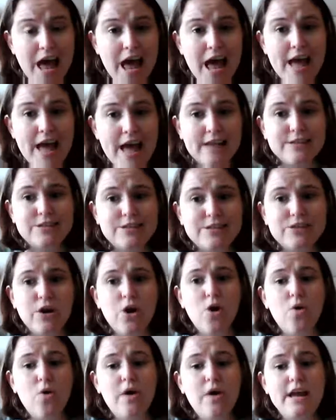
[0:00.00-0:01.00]
And
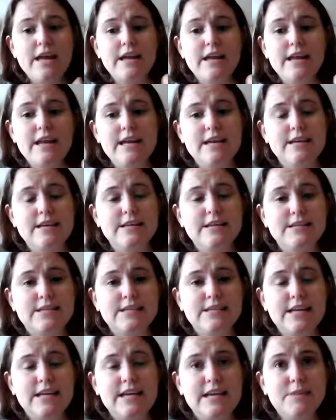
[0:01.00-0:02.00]
so
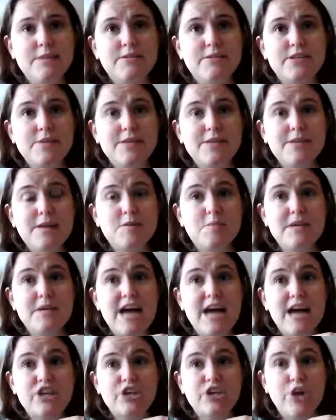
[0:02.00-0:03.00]
it can sometimes be
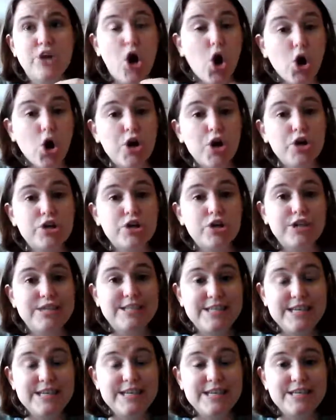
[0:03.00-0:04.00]
actually harder to
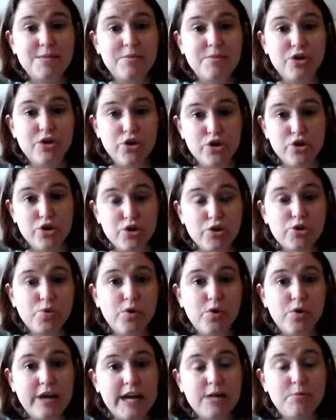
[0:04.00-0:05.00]
see some of your usual
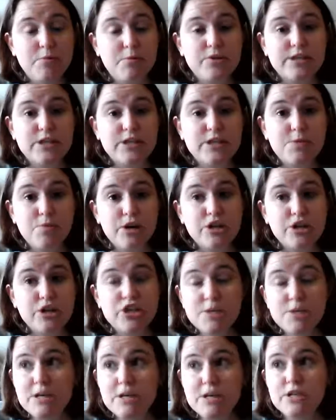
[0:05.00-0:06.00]
animals in spring
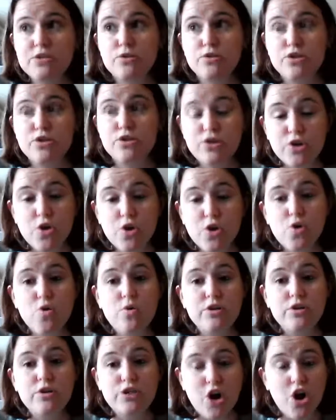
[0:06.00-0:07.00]
just because they're so
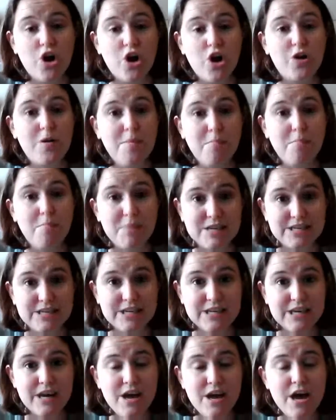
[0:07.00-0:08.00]
darn
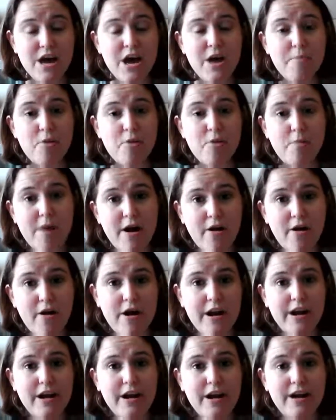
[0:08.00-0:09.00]
busy
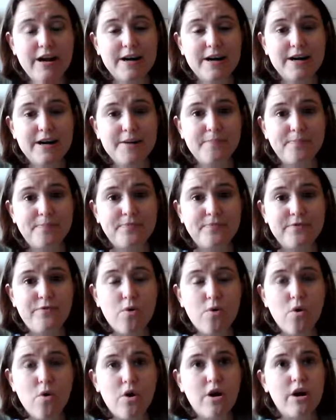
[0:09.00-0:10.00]
preparing
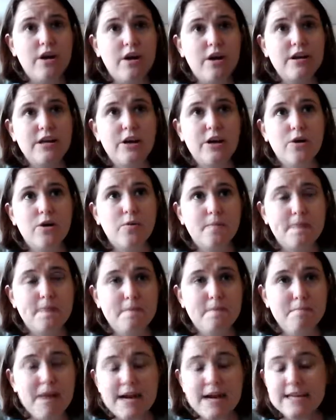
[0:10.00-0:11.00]
for,
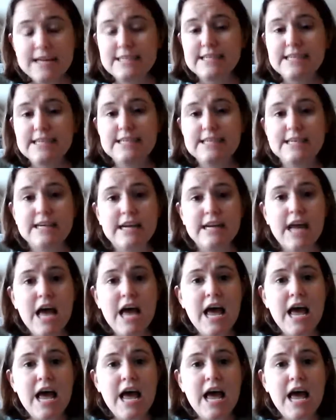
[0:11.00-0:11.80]
mating season.